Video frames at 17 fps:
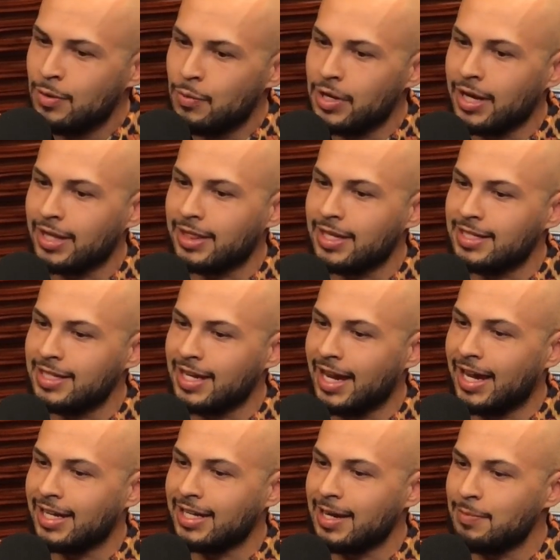We got the
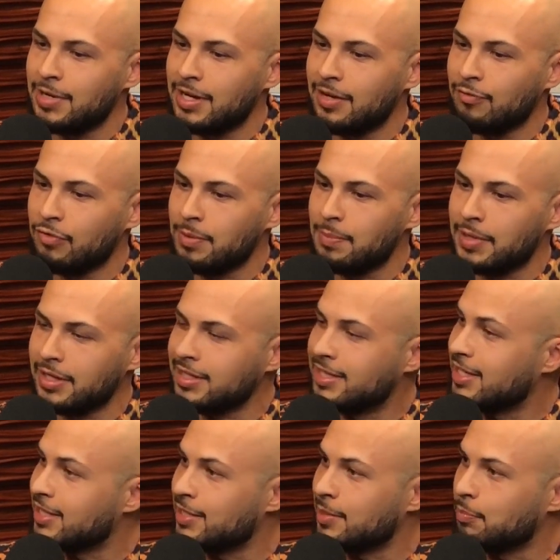dad coming in from a
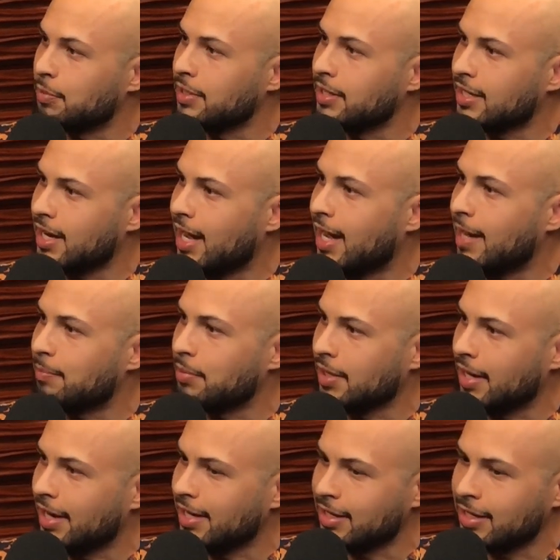disciplined cop,
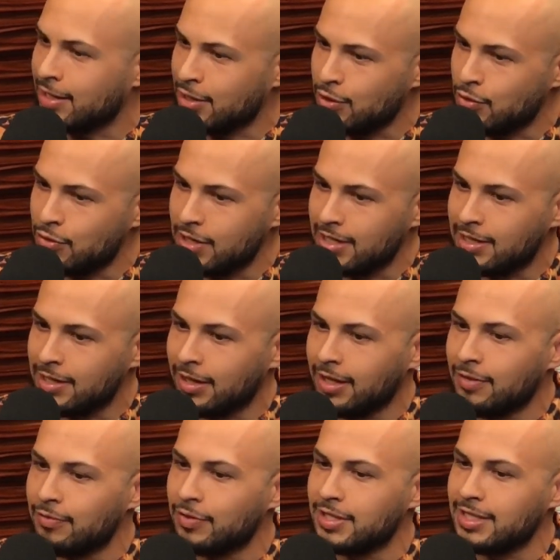like you need to
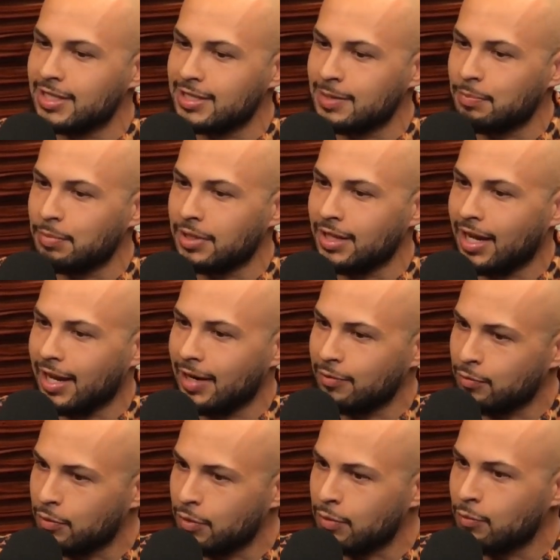live a disciplined
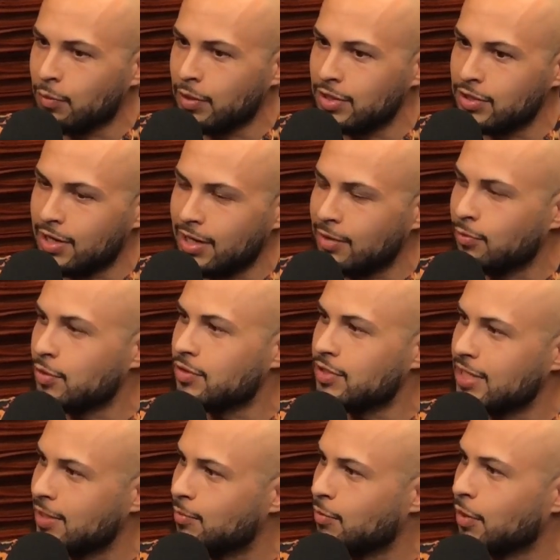life with rigid and
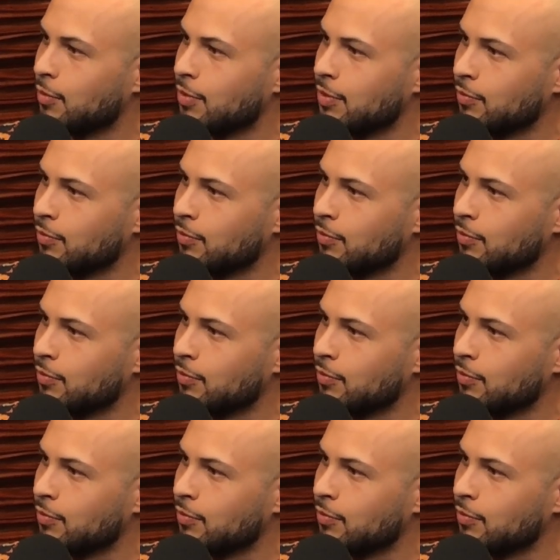routine where we